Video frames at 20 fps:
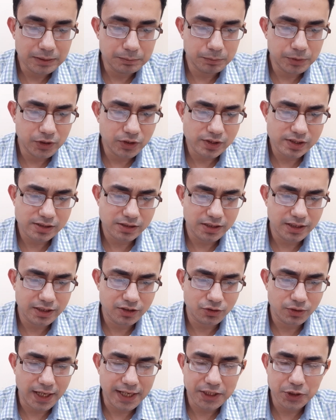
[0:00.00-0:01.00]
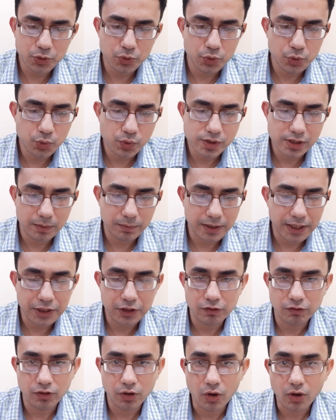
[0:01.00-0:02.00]
because they're trying to do some kind
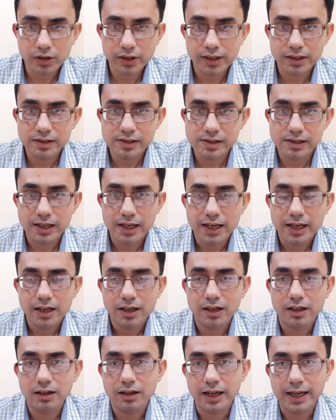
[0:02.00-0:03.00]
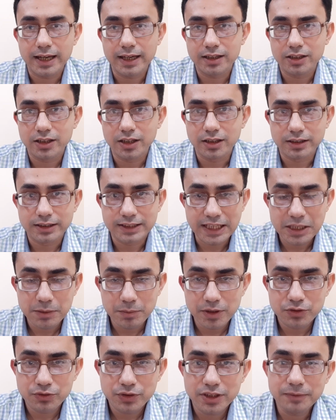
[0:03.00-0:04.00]
of lockings and
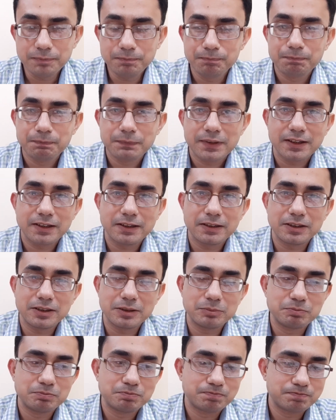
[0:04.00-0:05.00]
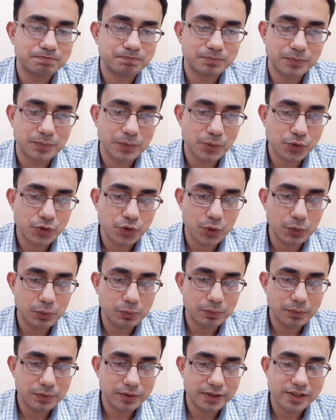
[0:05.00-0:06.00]
telemetry. So
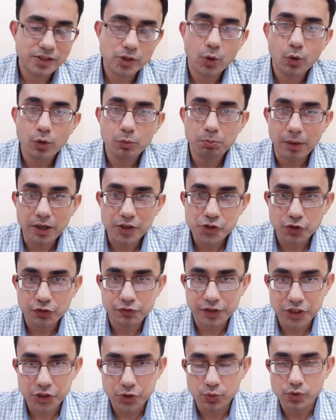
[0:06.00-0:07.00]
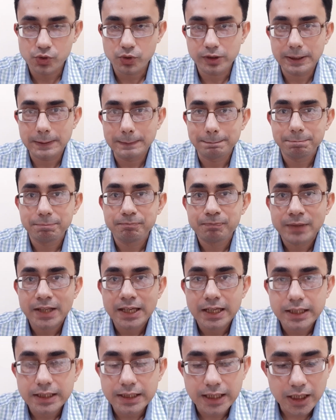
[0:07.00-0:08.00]
there's a whole bunch of issues, okay.
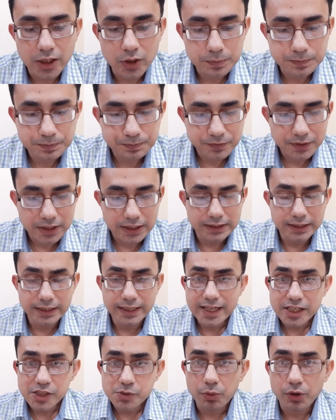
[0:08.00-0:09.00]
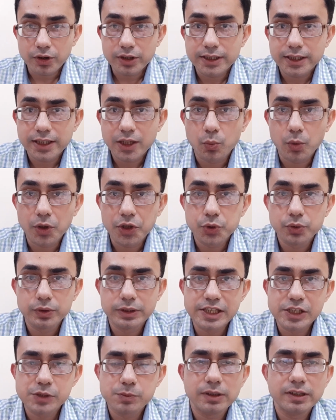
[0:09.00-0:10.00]
Now, the next point that I want to
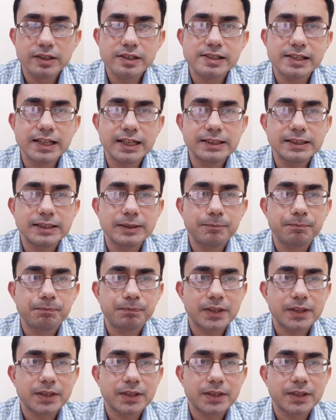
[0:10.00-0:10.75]
dispel is that